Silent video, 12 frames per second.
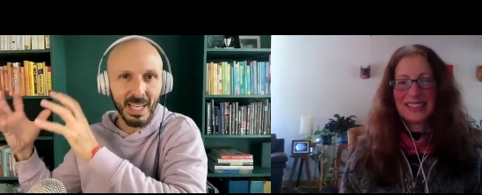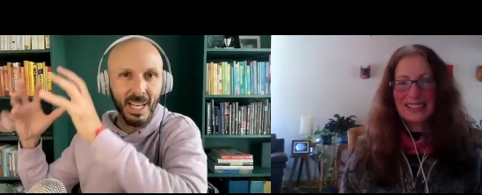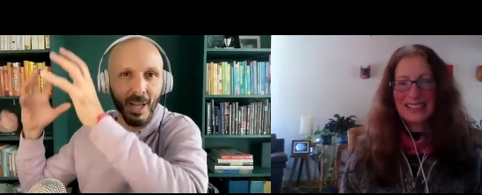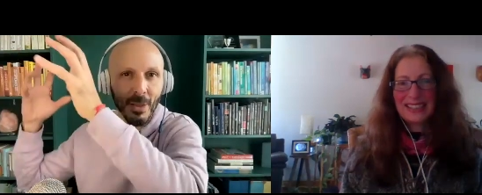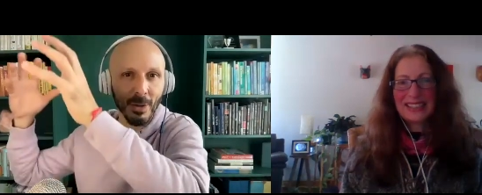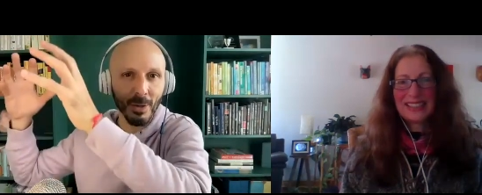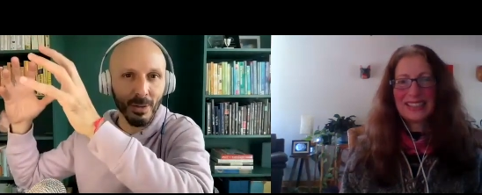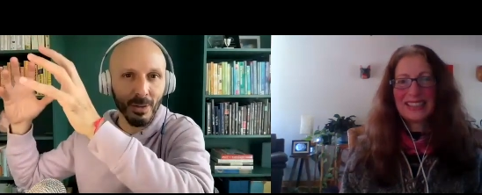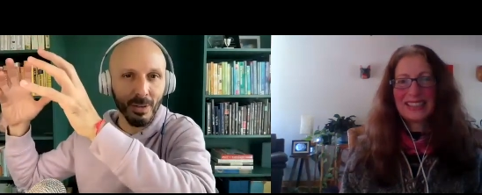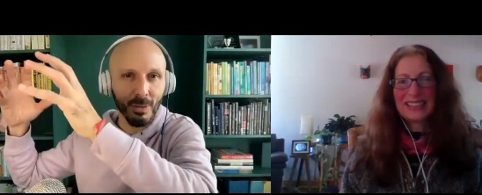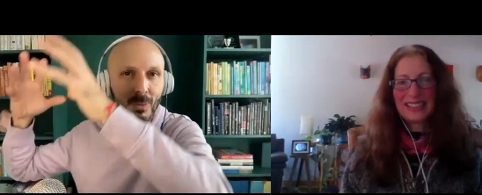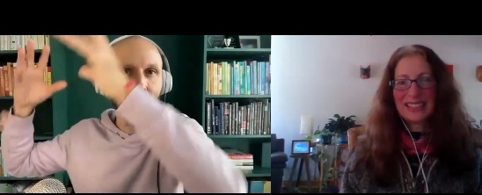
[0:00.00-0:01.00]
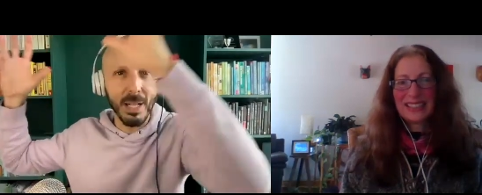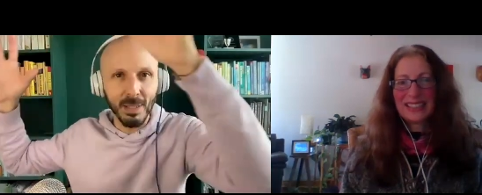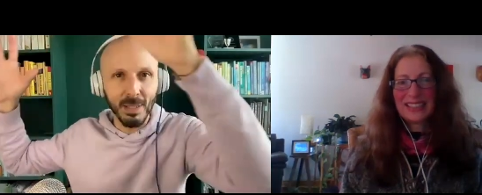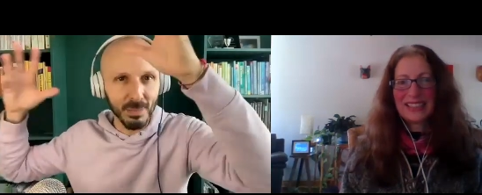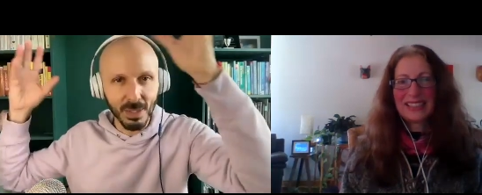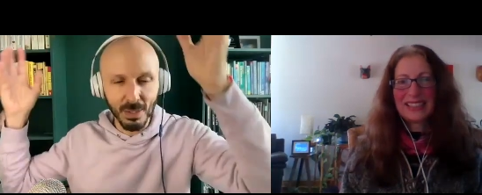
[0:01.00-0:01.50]
Speaker 1: in another
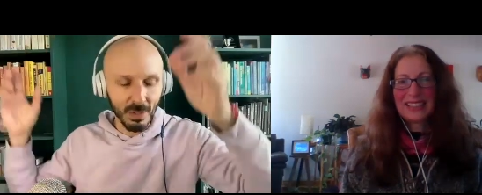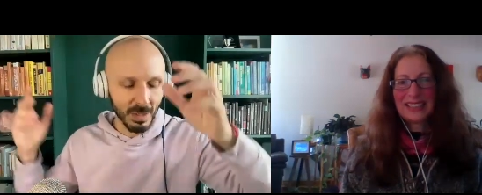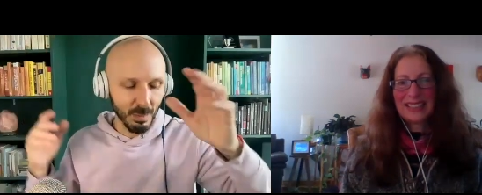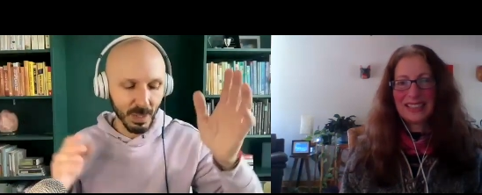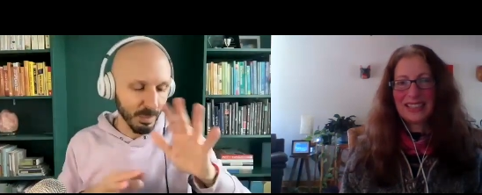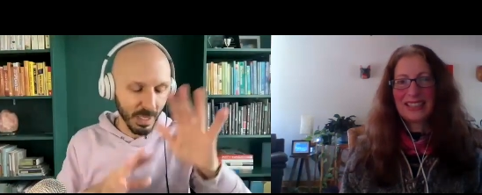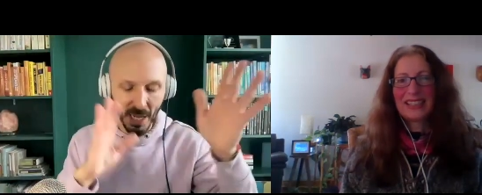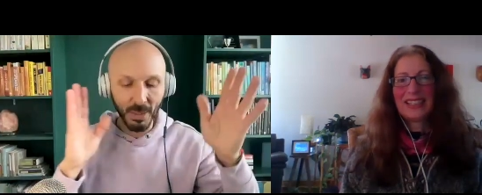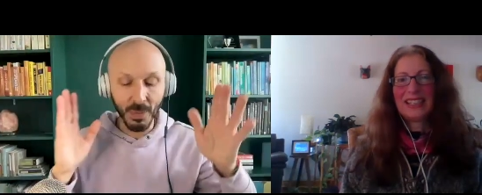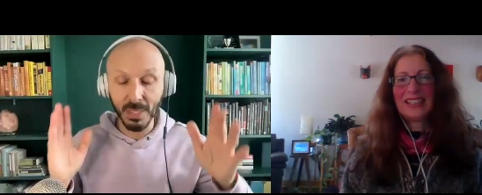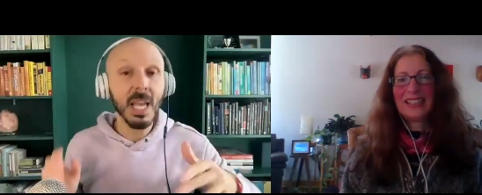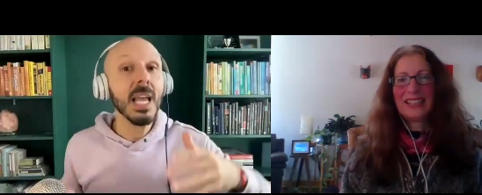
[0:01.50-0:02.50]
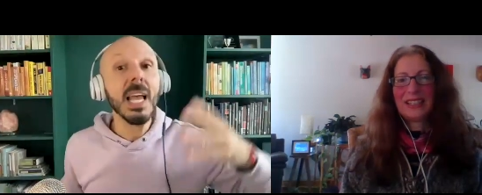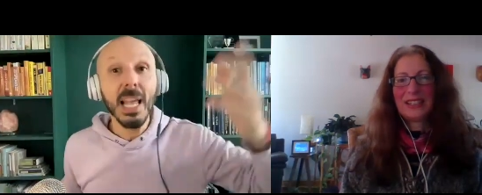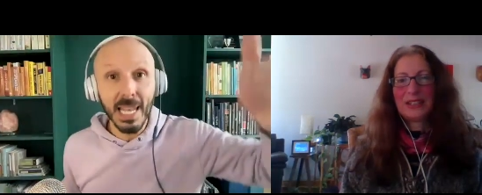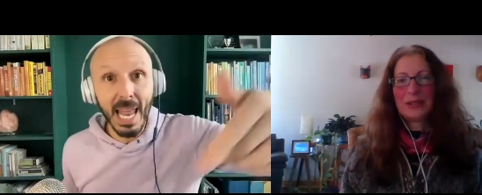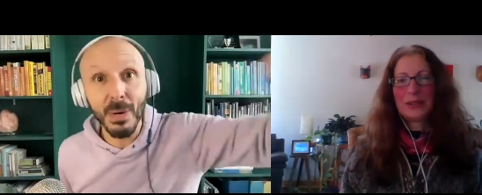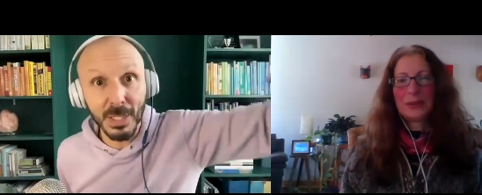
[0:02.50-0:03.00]
realm, so to speak. Yeah. But, anyways,
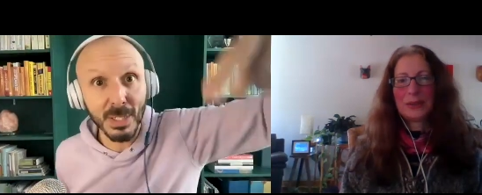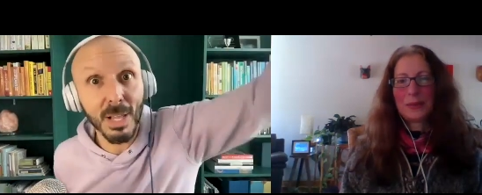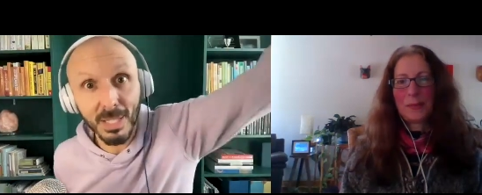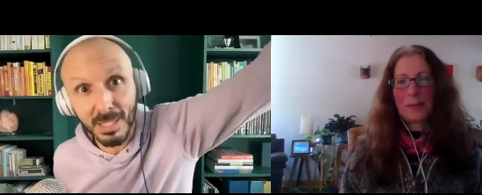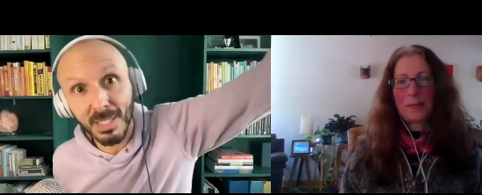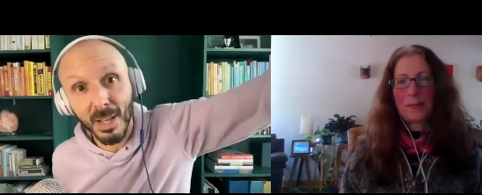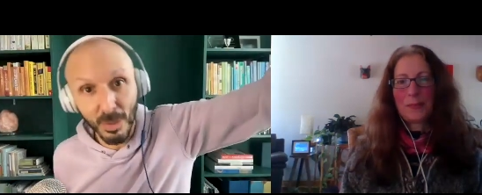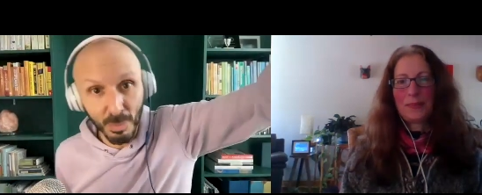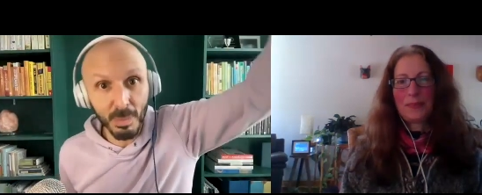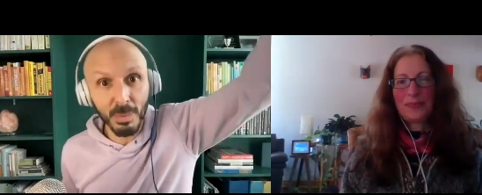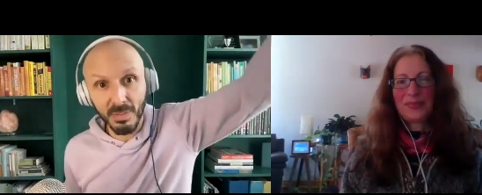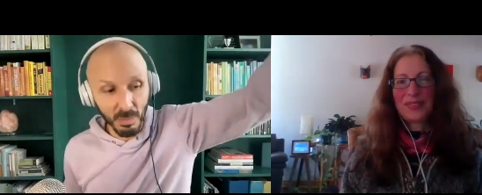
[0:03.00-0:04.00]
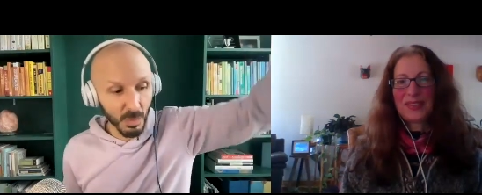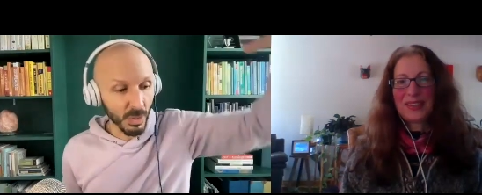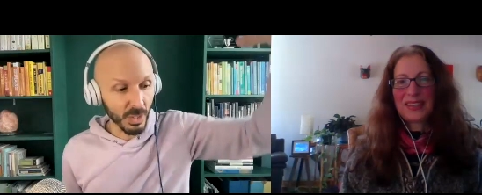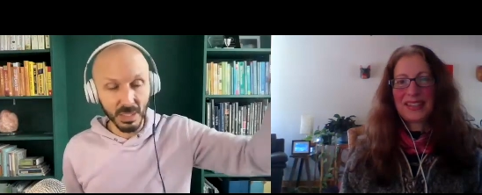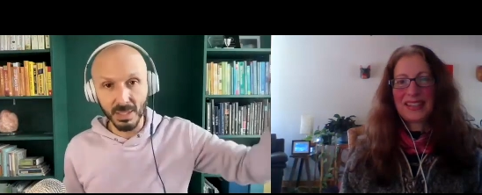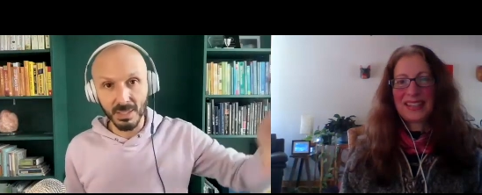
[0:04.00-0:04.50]
now I just lost other people even more
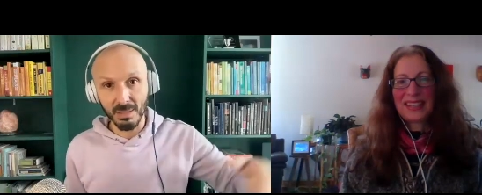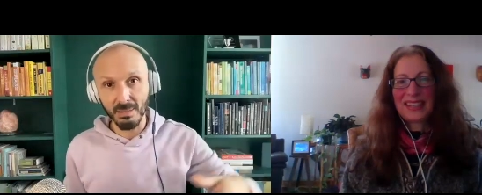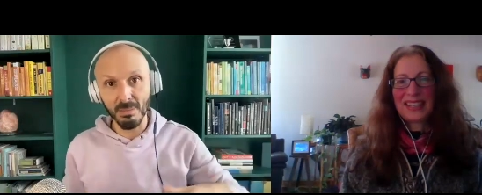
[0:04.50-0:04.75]
because.